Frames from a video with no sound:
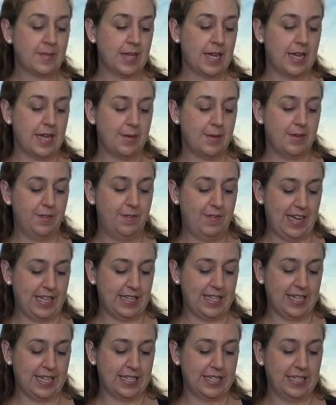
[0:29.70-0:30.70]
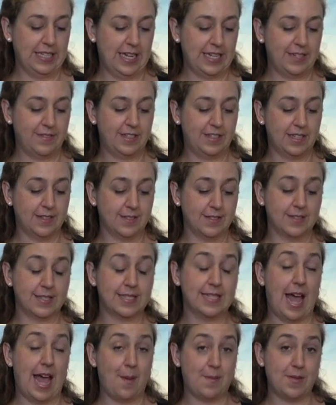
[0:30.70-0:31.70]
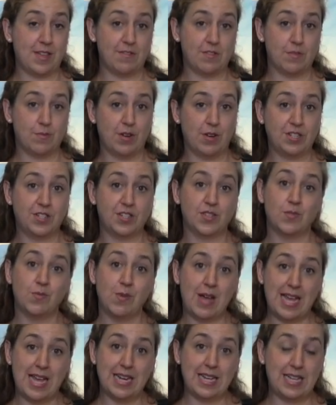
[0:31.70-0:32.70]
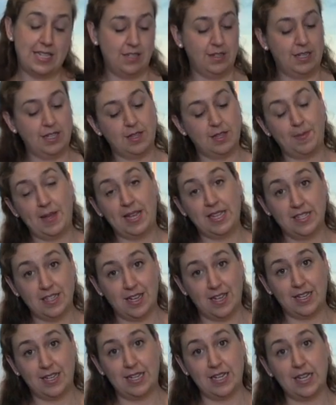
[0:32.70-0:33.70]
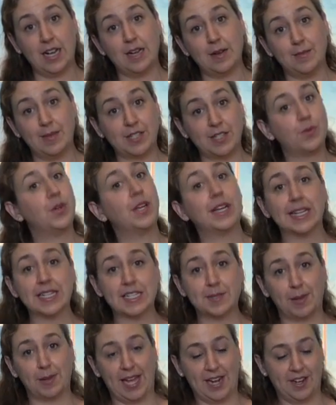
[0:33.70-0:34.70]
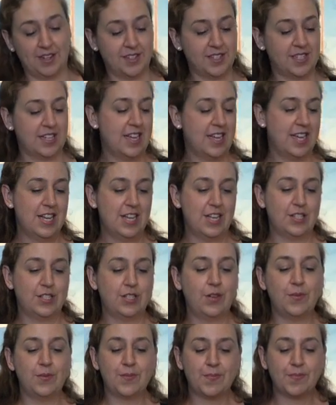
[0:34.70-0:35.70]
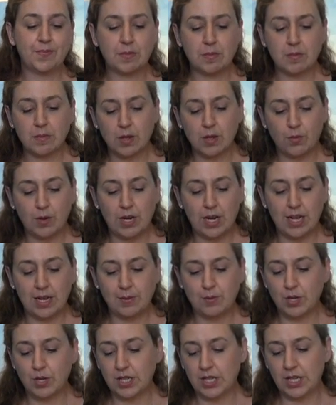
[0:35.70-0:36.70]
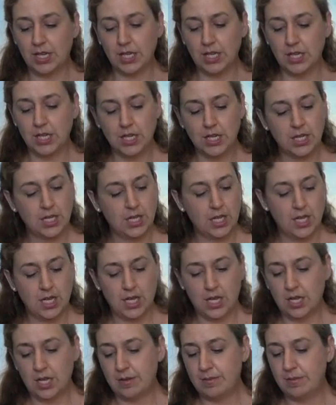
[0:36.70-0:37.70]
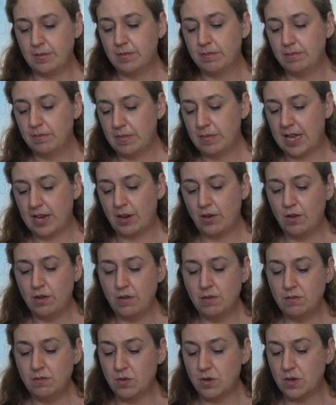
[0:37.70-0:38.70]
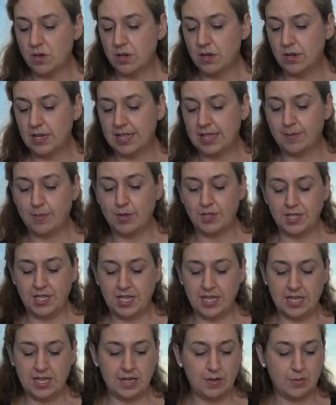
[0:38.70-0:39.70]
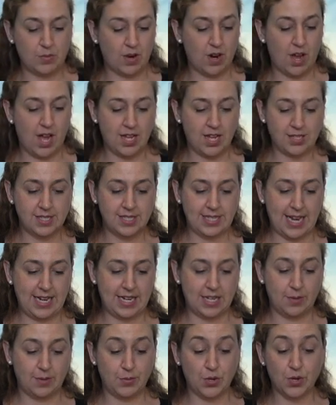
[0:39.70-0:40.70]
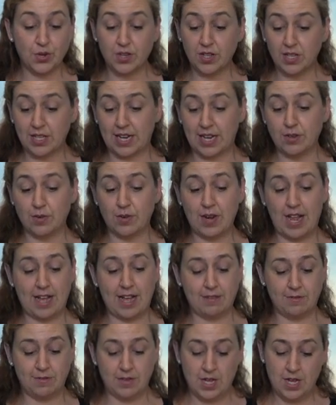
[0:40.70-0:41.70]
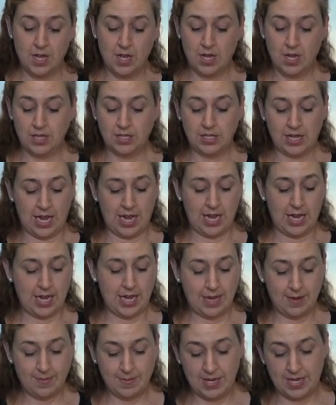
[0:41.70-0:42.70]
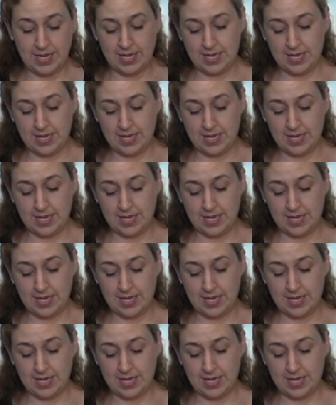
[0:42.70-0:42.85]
In fact, that can kind of get a little sloppy if your brush is wet and you get the paint on it. That's where you get splatters. So when I'm working at home or at the museum or on site at a mural, I don't have time